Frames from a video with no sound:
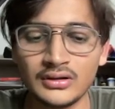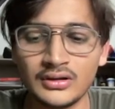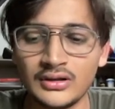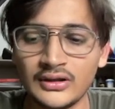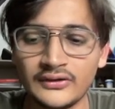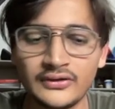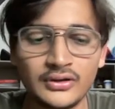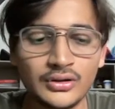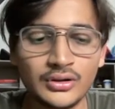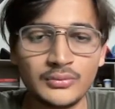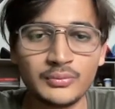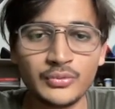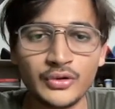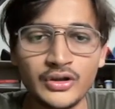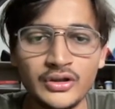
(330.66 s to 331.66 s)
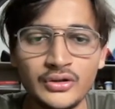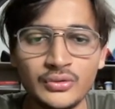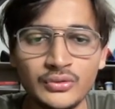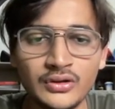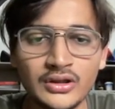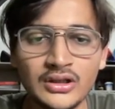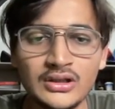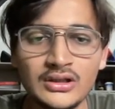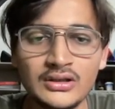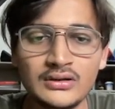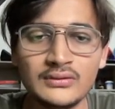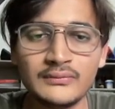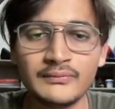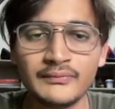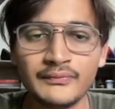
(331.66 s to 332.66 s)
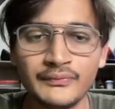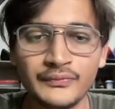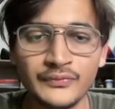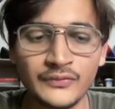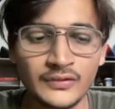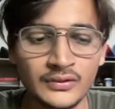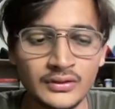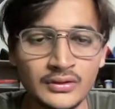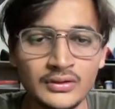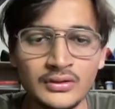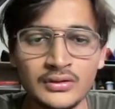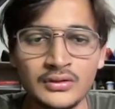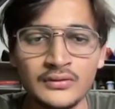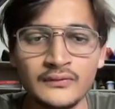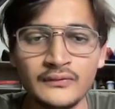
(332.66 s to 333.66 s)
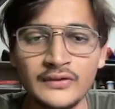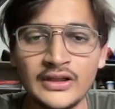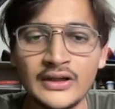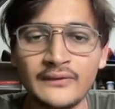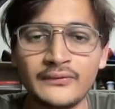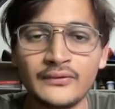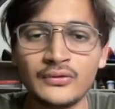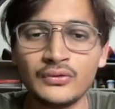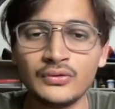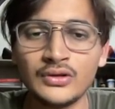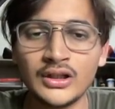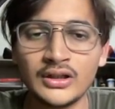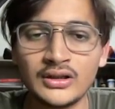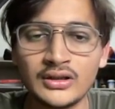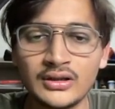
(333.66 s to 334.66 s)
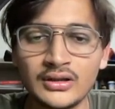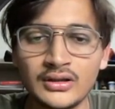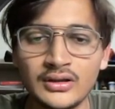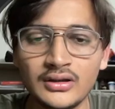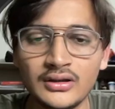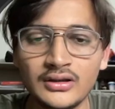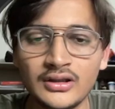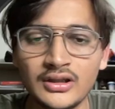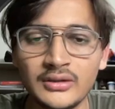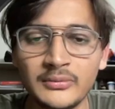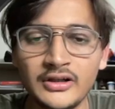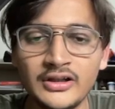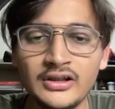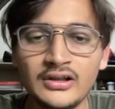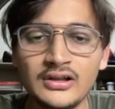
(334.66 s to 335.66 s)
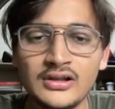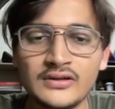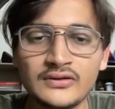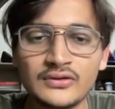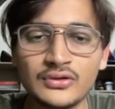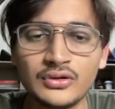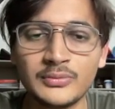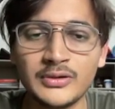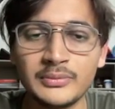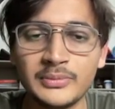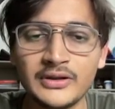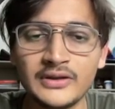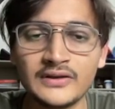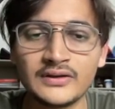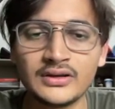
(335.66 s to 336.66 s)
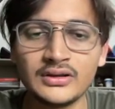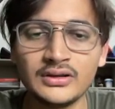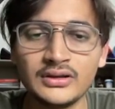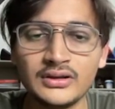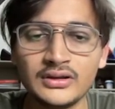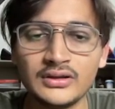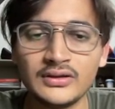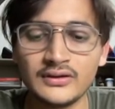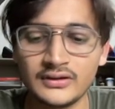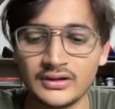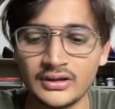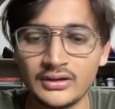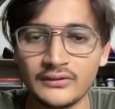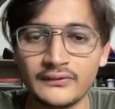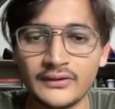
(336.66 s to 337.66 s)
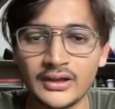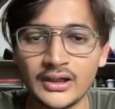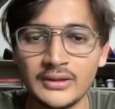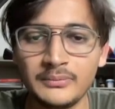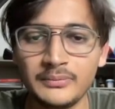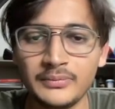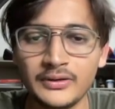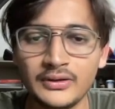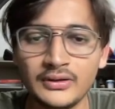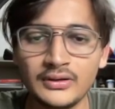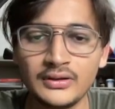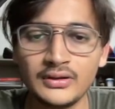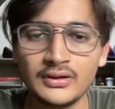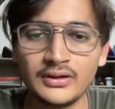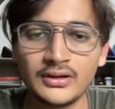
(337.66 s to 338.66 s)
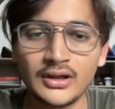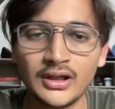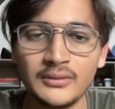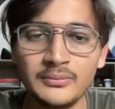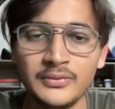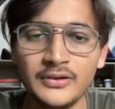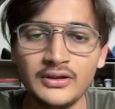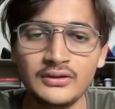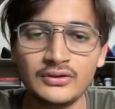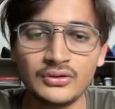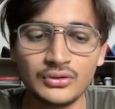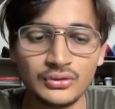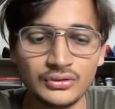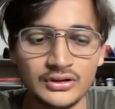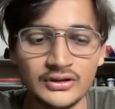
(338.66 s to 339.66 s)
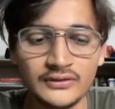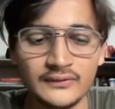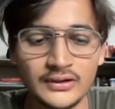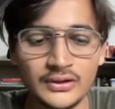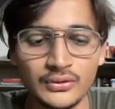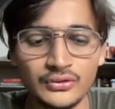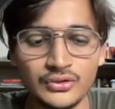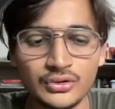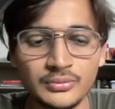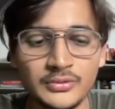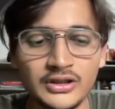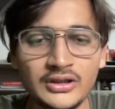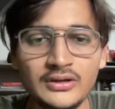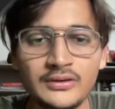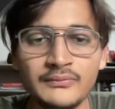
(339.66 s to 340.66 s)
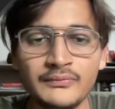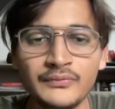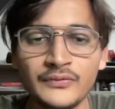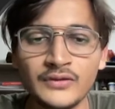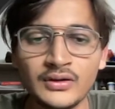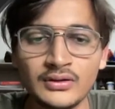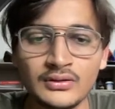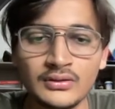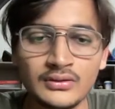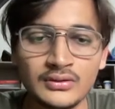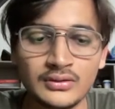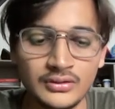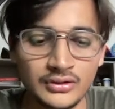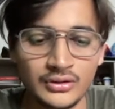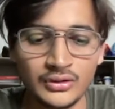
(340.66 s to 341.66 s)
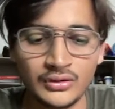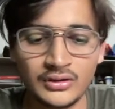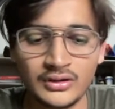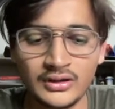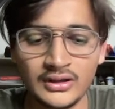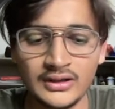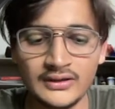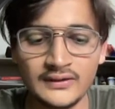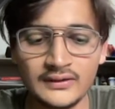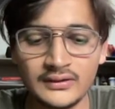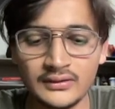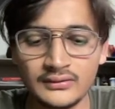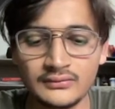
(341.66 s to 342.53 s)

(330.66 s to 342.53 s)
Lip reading: does not point to null, we have to like increment it. Let's copy paste it instead of typing. So this will going to be dot next,